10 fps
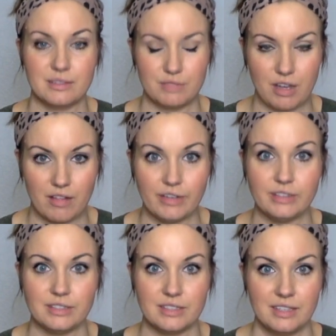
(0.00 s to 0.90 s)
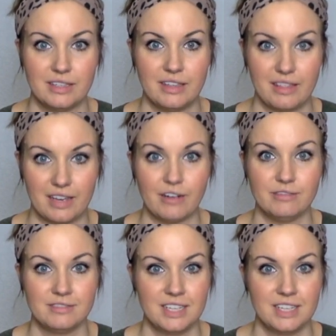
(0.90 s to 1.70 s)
of dollars there